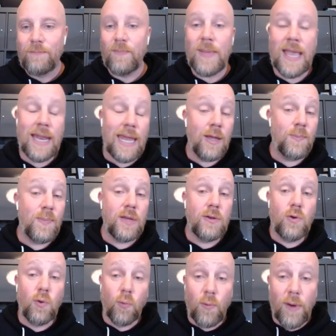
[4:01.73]
Man, it'd be
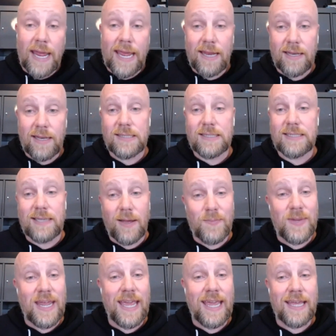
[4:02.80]
great
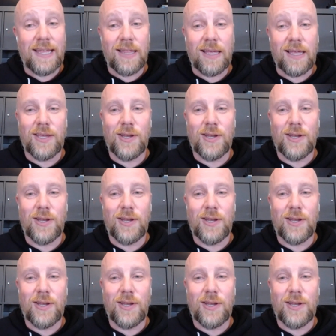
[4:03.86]
someday,